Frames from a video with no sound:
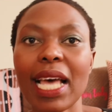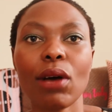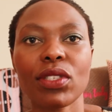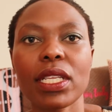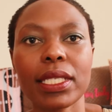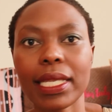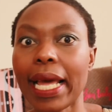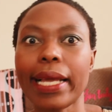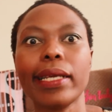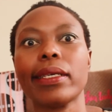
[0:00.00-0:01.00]
thousands
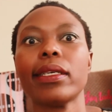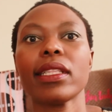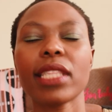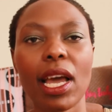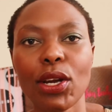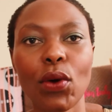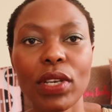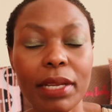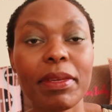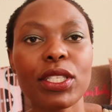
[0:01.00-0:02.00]
like there are no
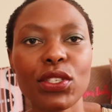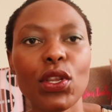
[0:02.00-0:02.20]
limits.